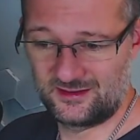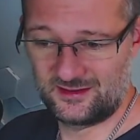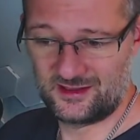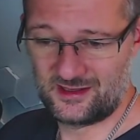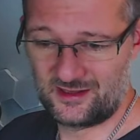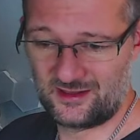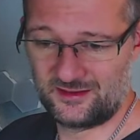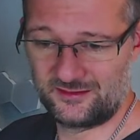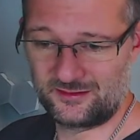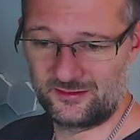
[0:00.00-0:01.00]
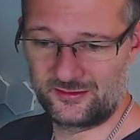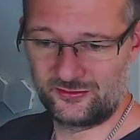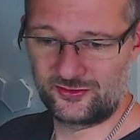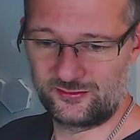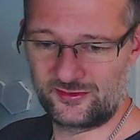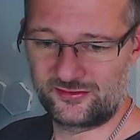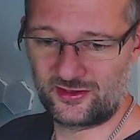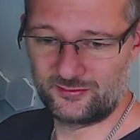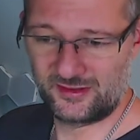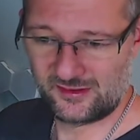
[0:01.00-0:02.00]
Sorry, YouTube's just
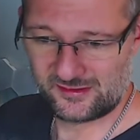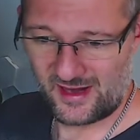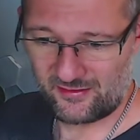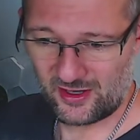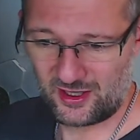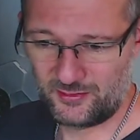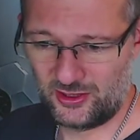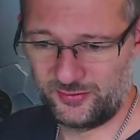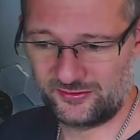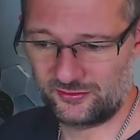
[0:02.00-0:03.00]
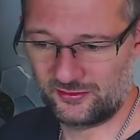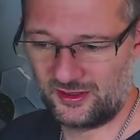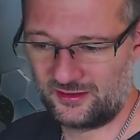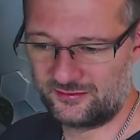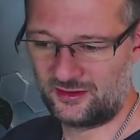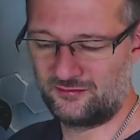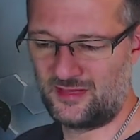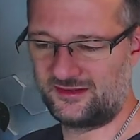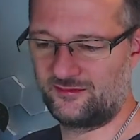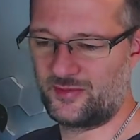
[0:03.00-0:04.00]
told me there's an error. I hope it's all right. I've got
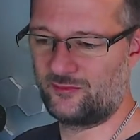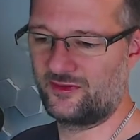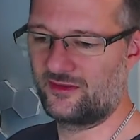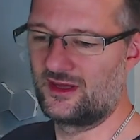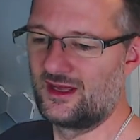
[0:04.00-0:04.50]
massive bandwidth.